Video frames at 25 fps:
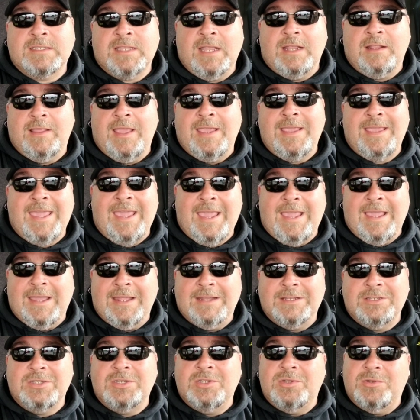thing they
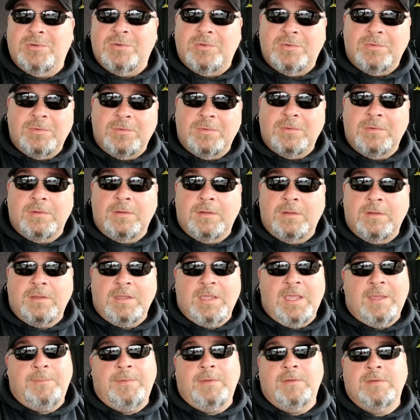can to
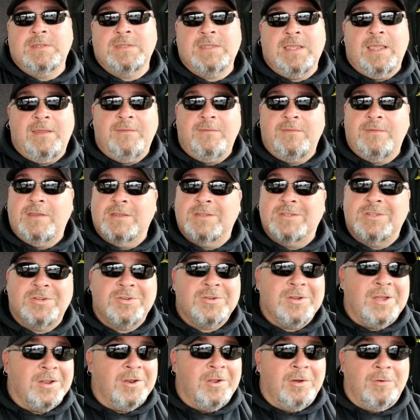keep you safe. Because they're
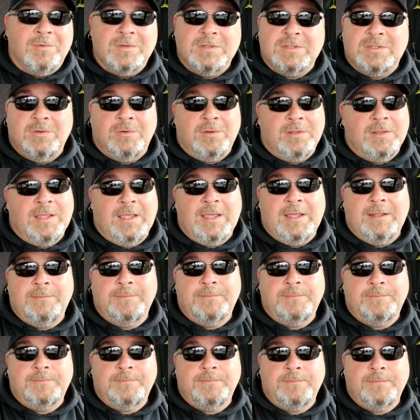not always doing that.
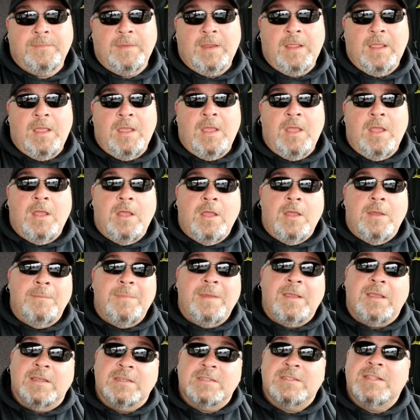
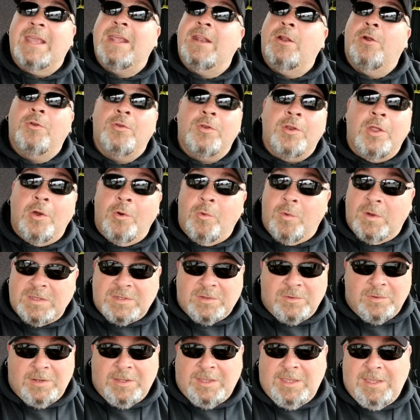Because they don't know what's
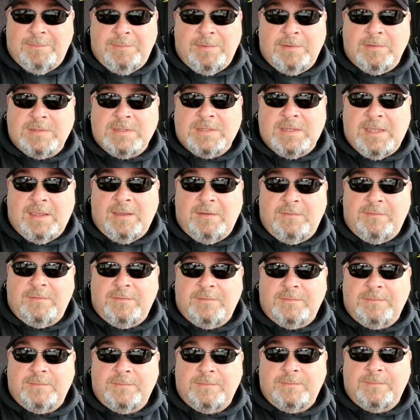going to keep you safe.
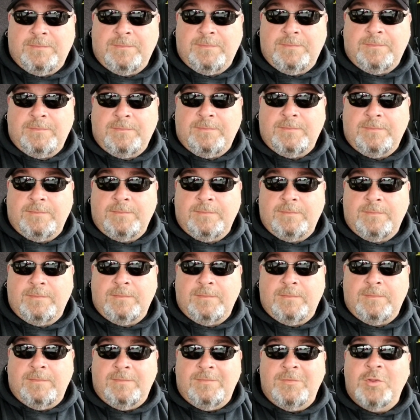
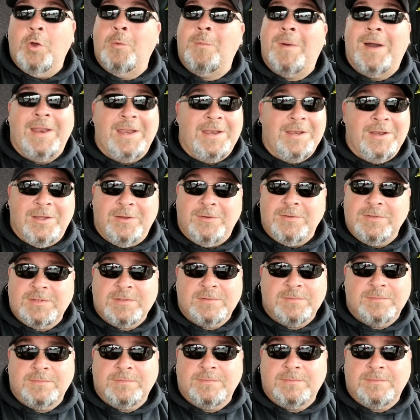Nobody knows.